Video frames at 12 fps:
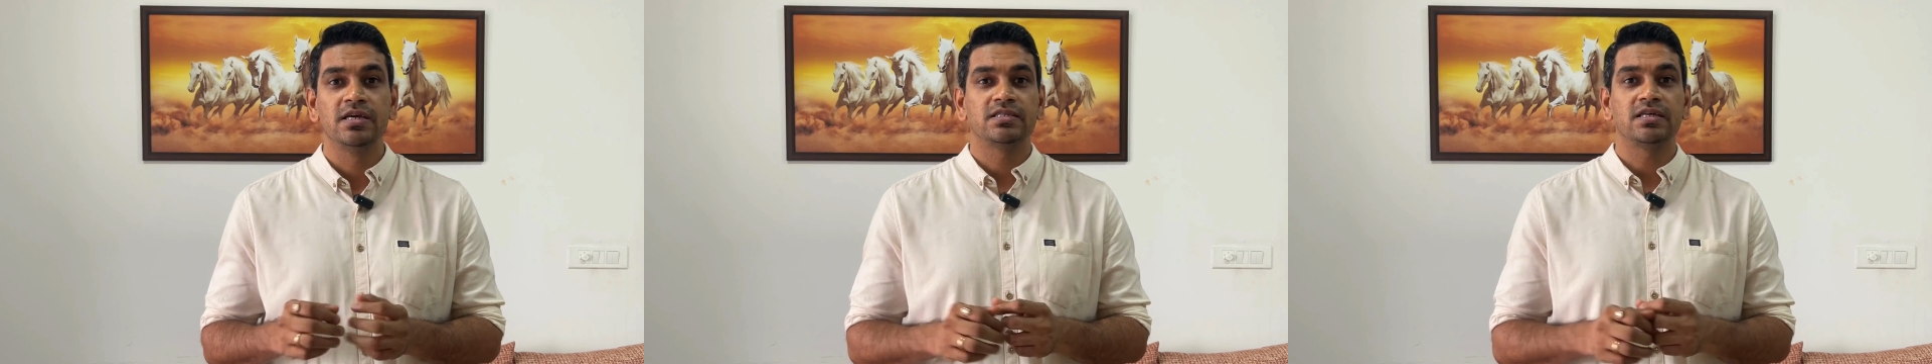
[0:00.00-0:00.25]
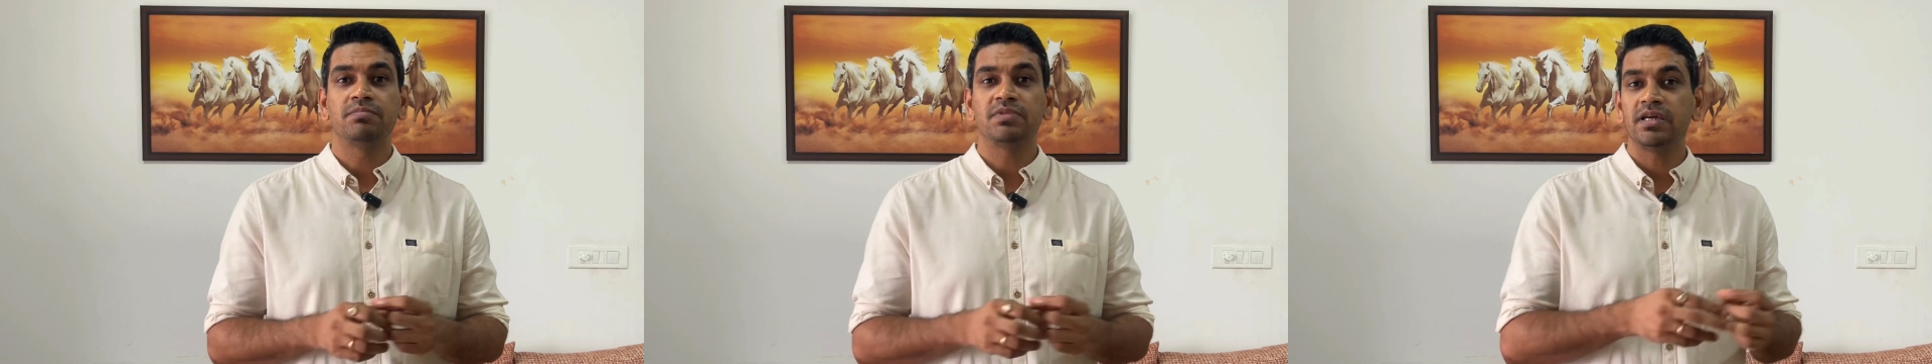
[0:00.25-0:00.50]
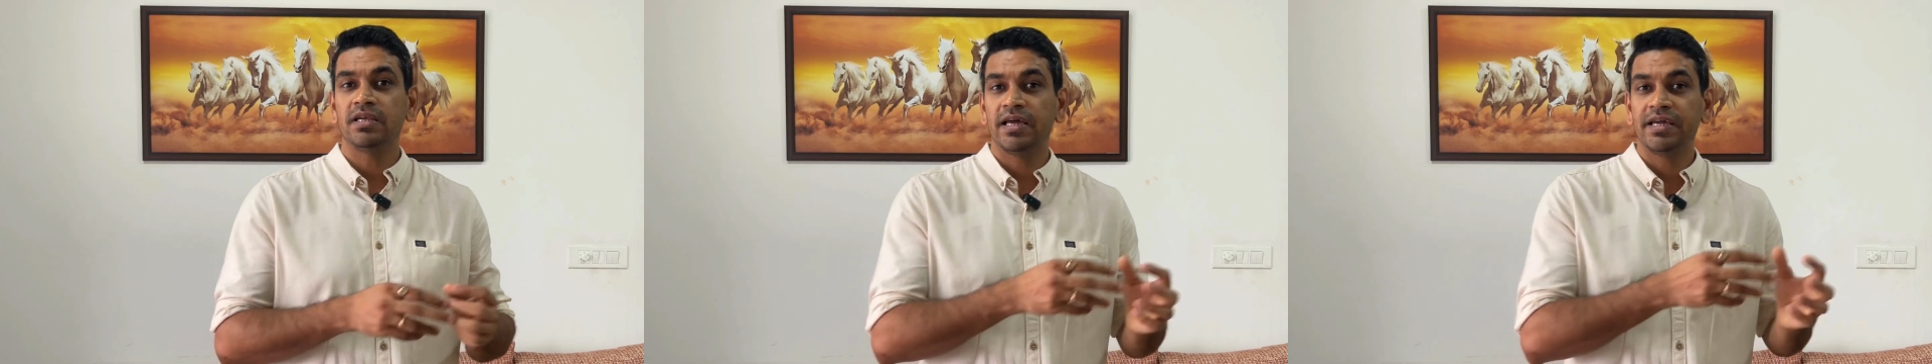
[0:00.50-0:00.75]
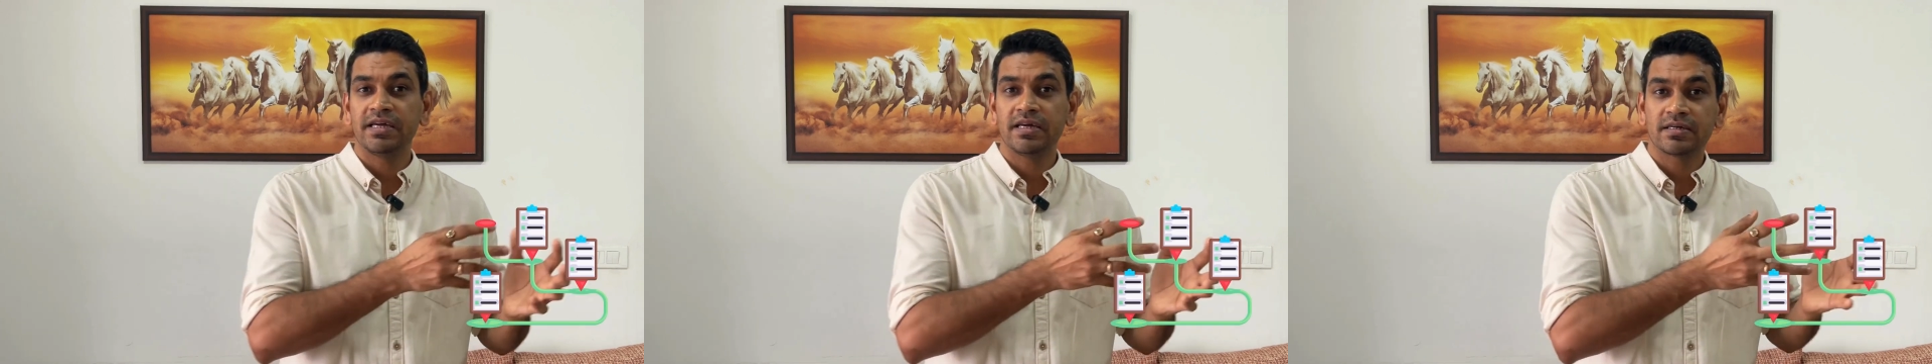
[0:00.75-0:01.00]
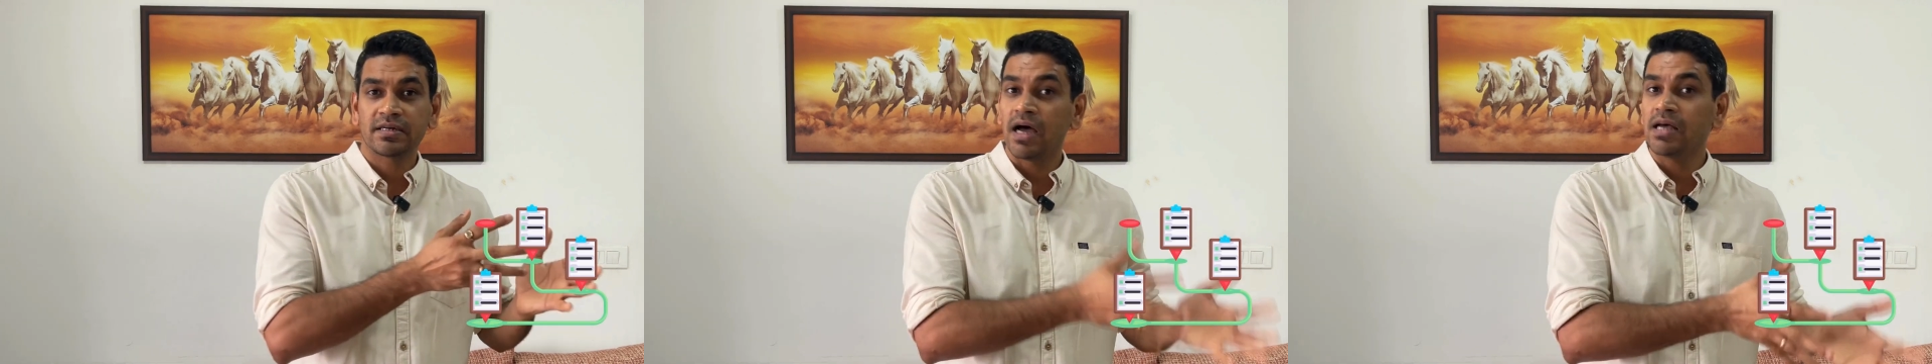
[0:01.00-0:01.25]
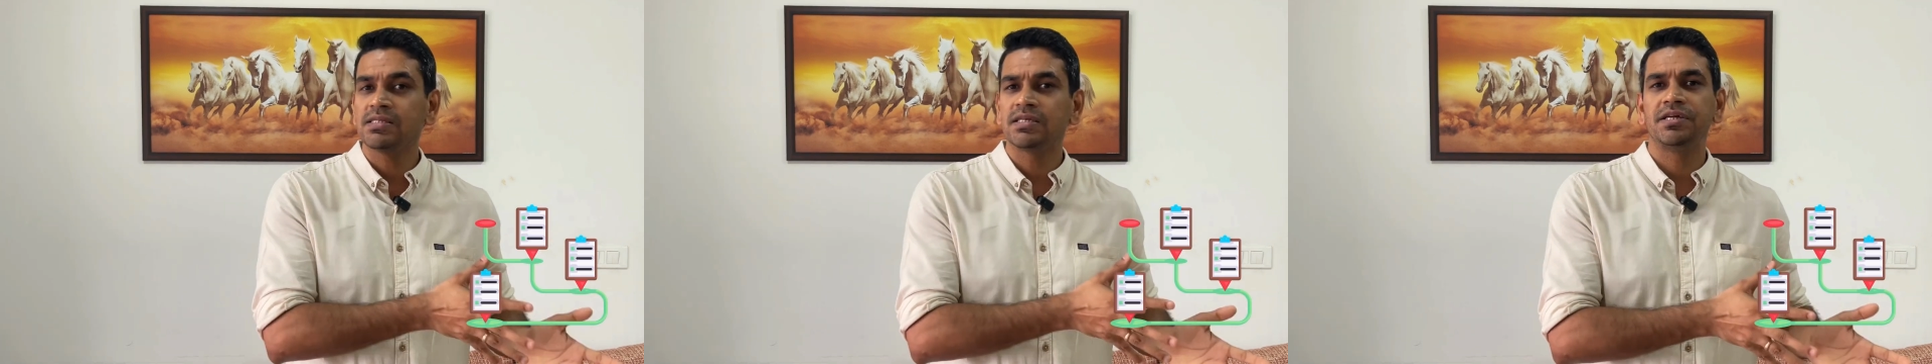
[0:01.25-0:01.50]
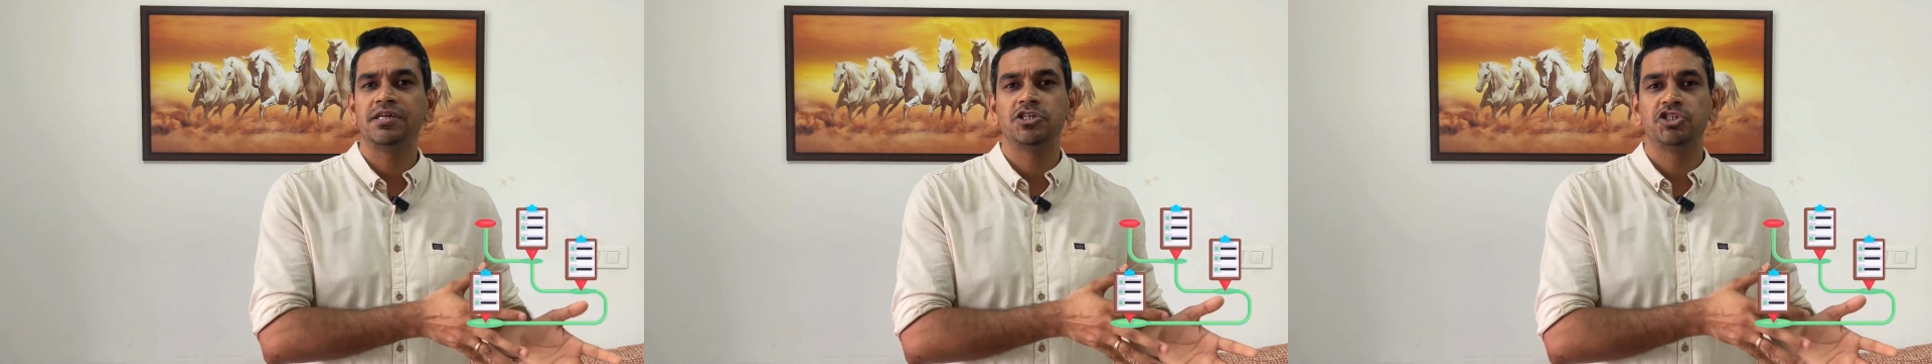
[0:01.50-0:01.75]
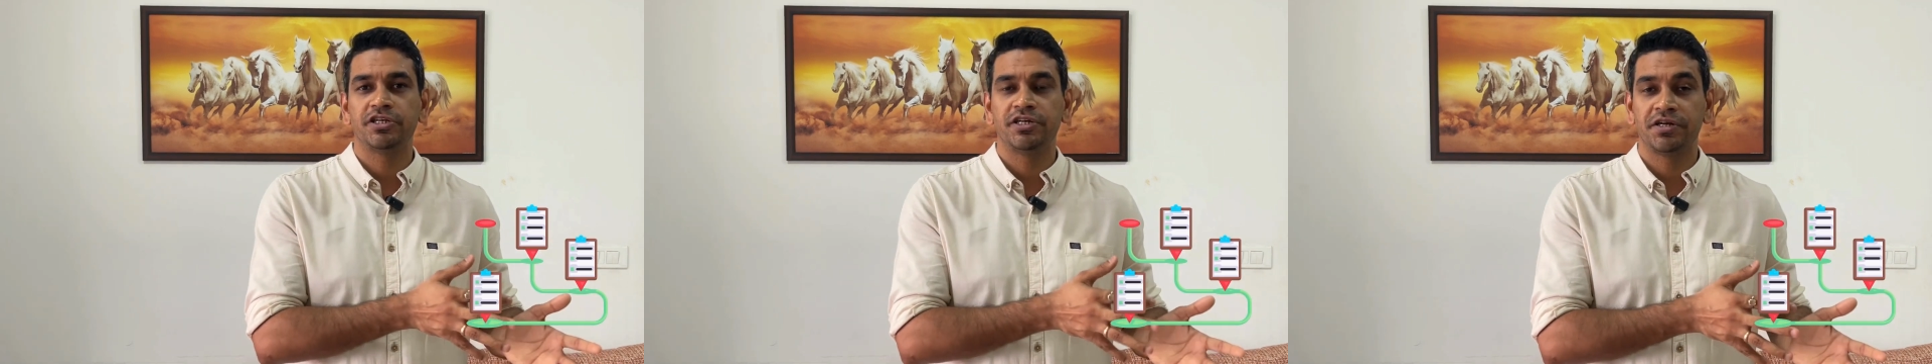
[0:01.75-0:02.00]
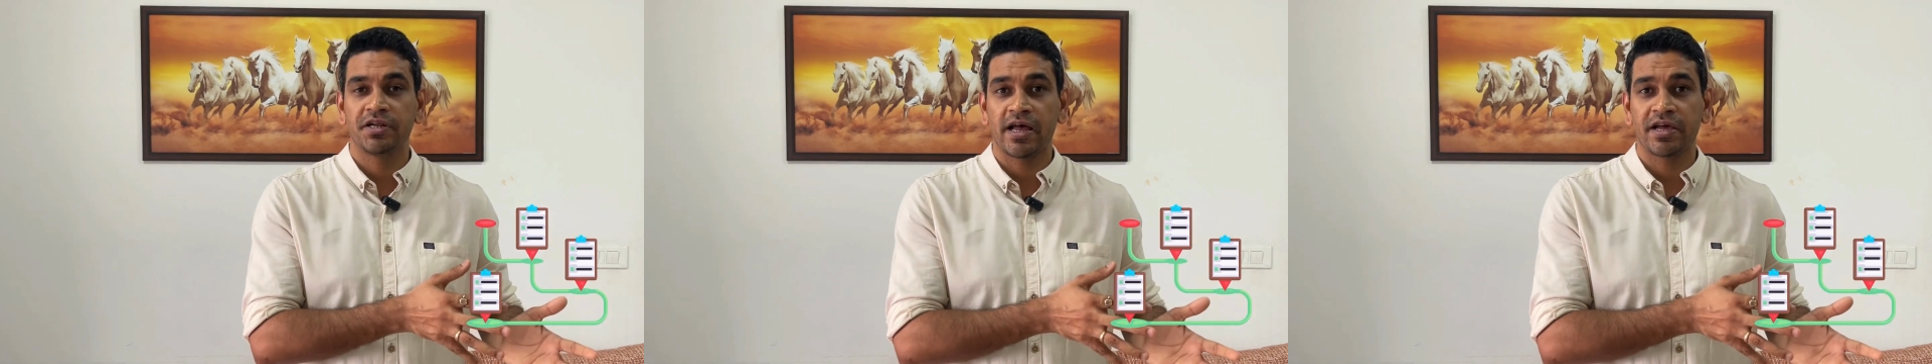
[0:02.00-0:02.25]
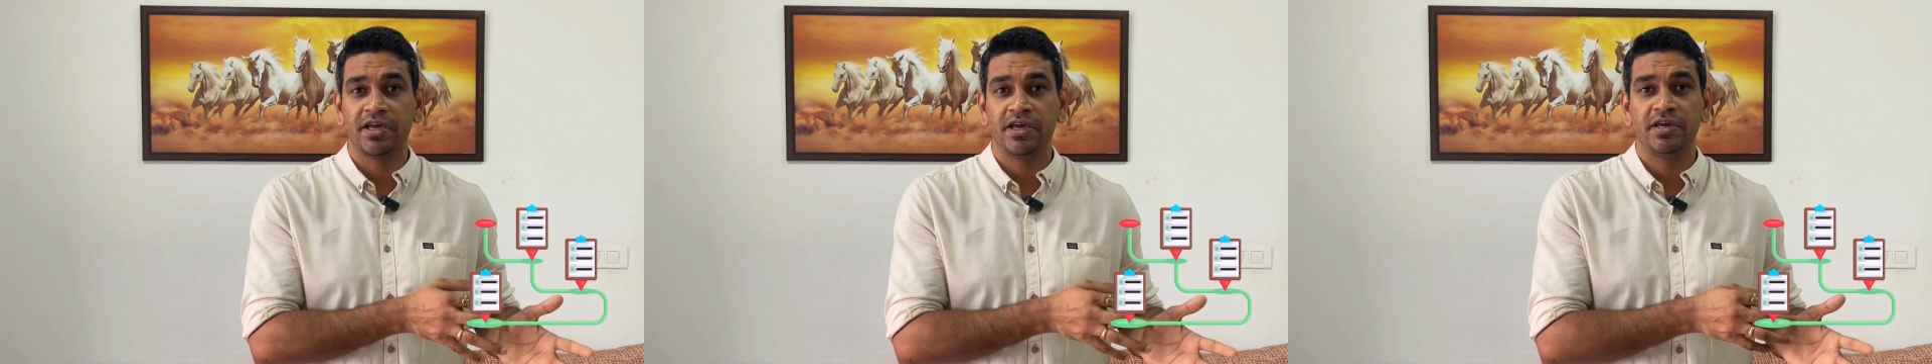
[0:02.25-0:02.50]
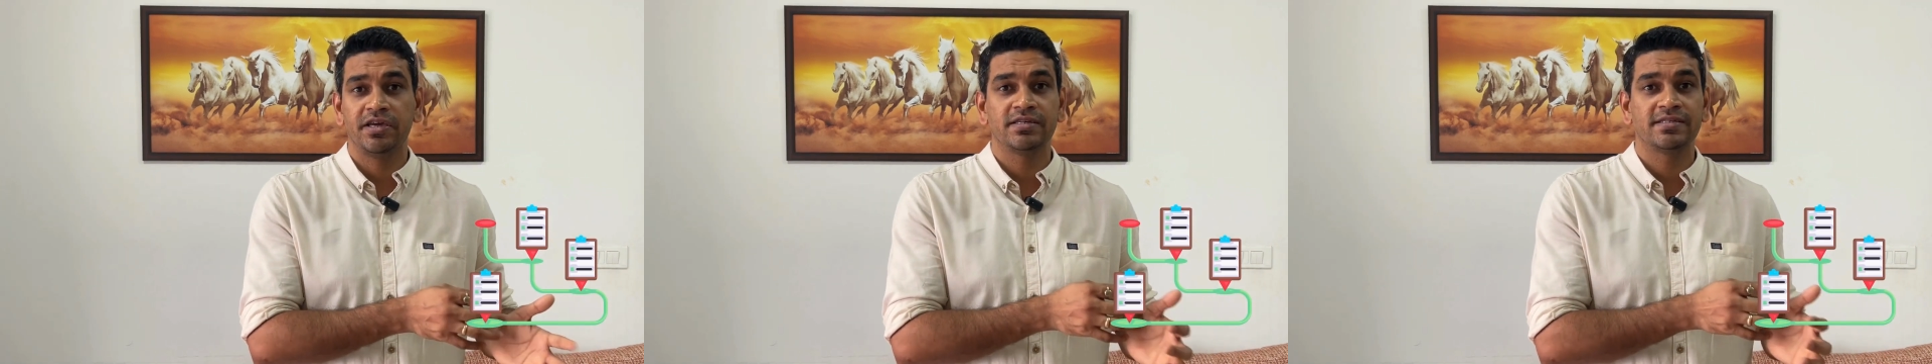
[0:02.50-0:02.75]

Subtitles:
something like task creation and tracking,